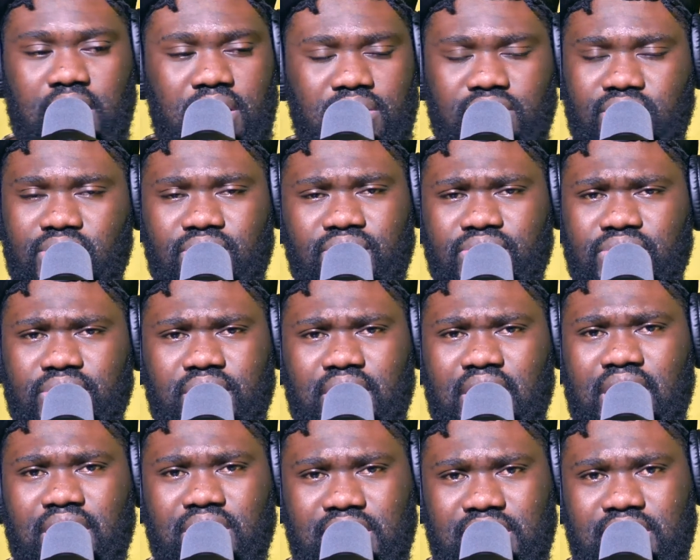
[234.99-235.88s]
So
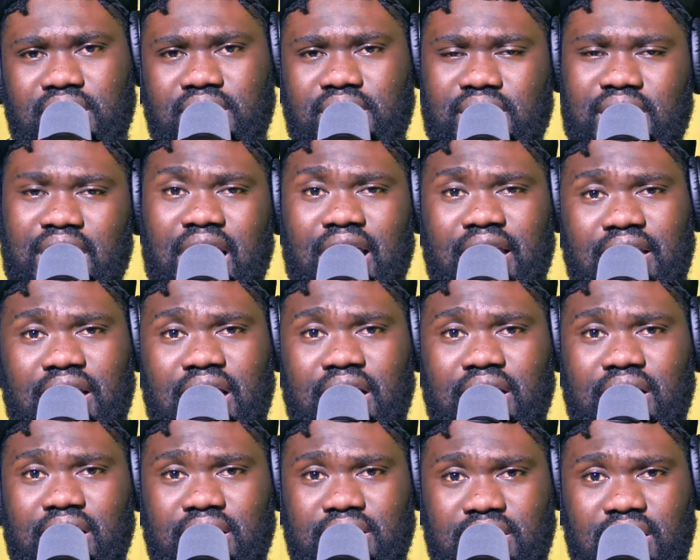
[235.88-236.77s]
yeah, it's kind of
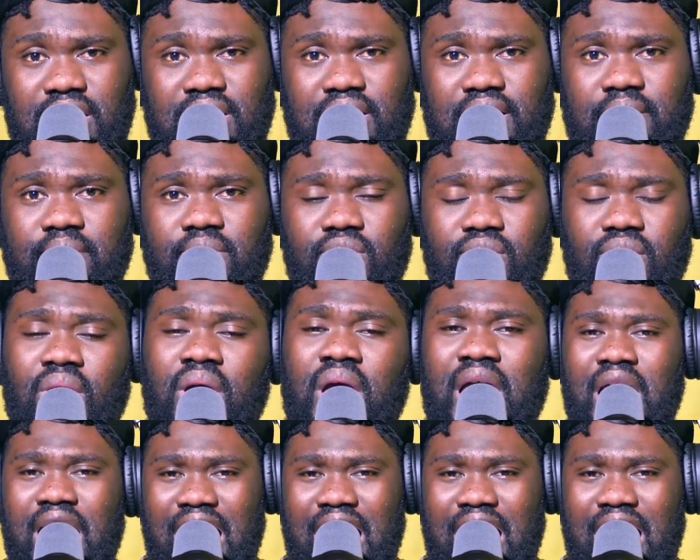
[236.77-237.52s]
understandable.